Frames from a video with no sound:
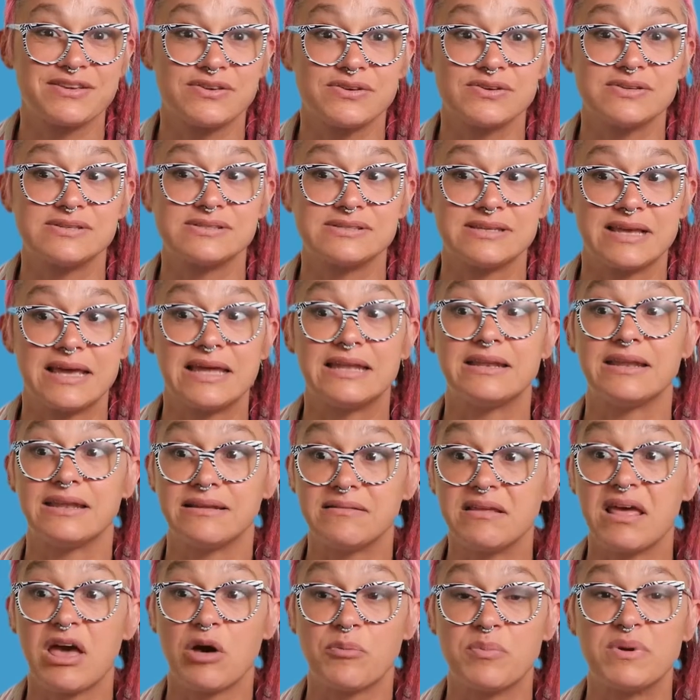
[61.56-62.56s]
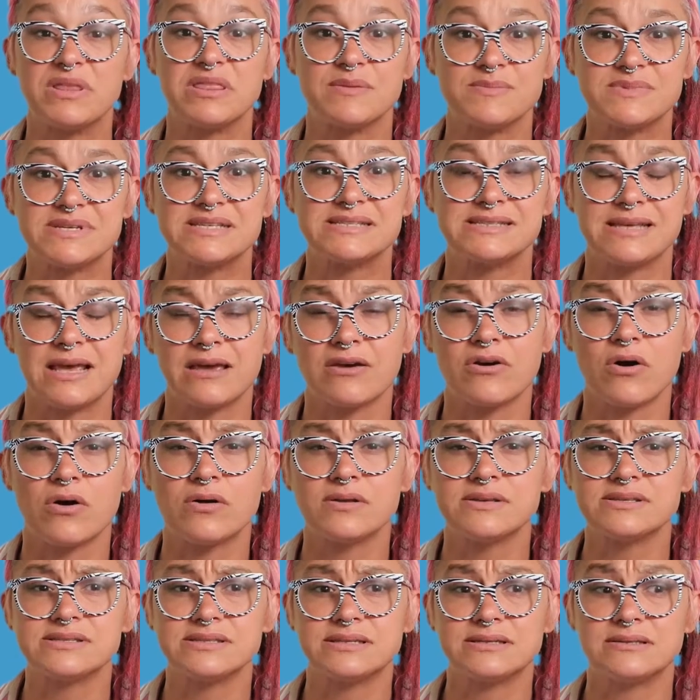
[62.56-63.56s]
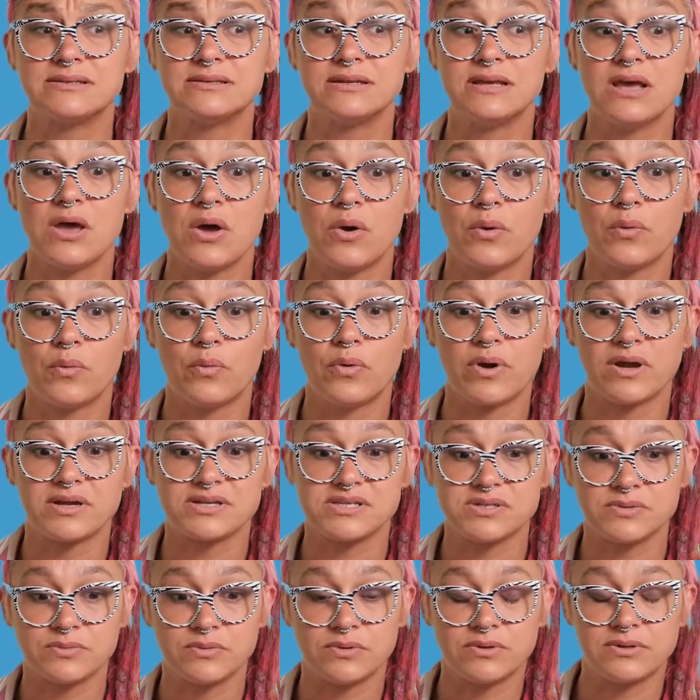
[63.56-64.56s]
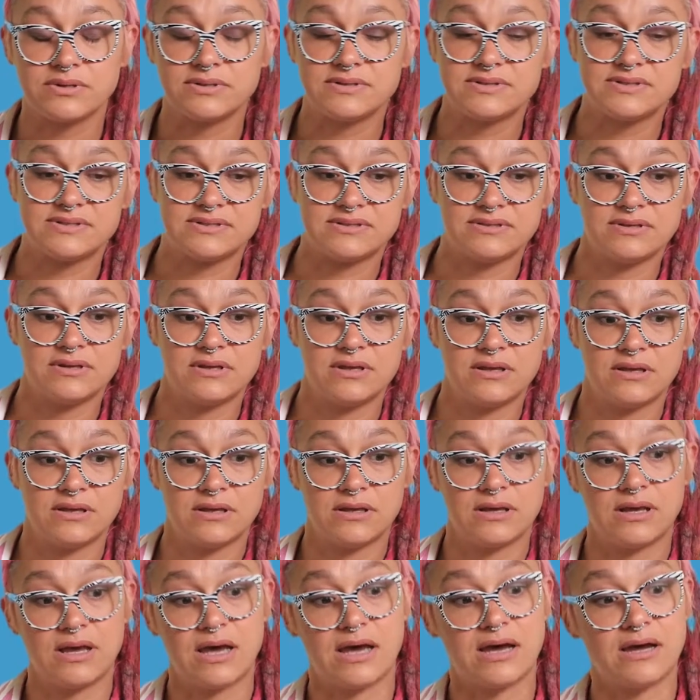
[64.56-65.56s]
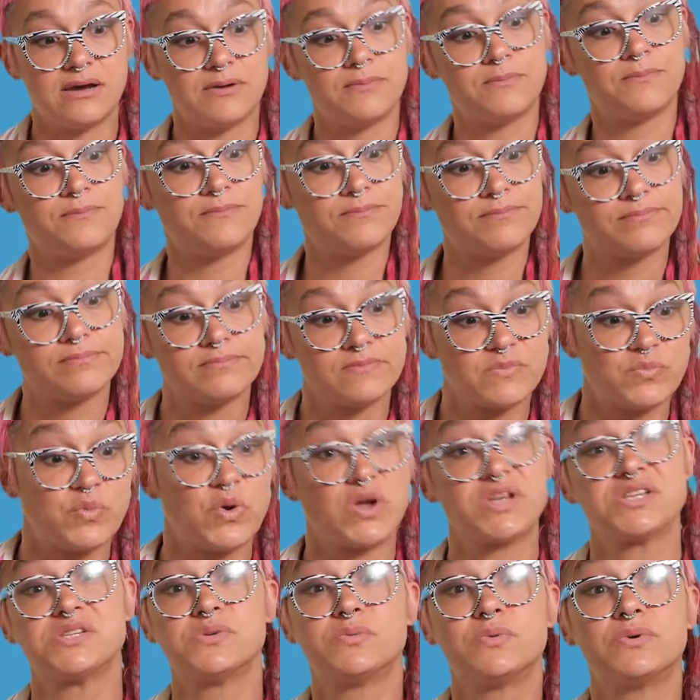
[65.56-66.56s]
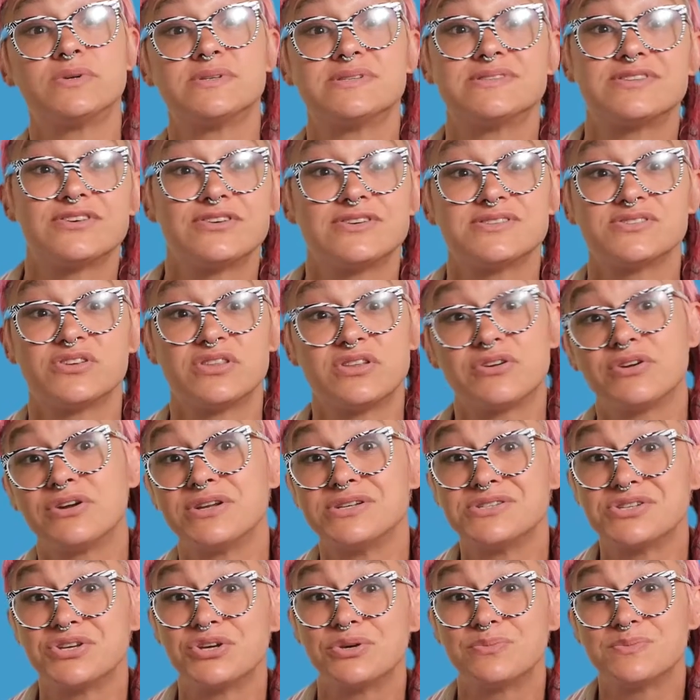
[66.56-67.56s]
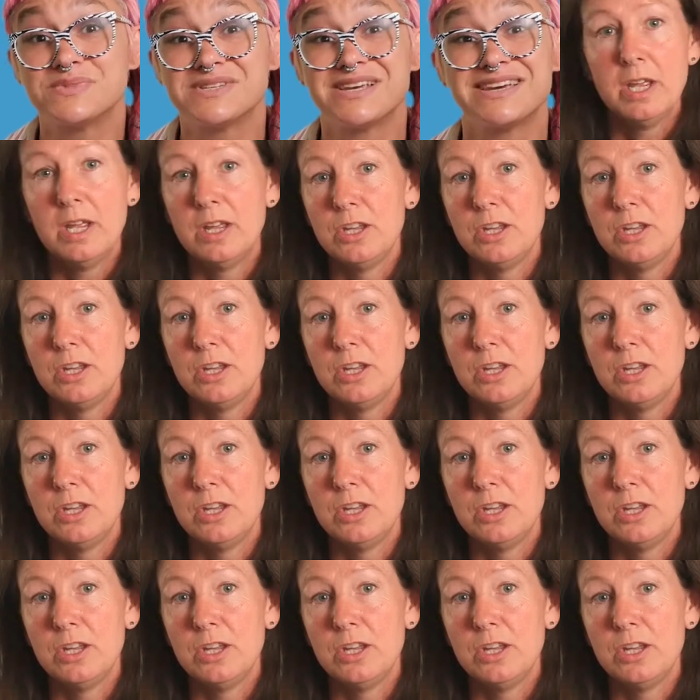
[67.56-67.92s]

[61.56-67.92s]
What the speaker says: their use, and helping them to set goals and work towards those on their own terms.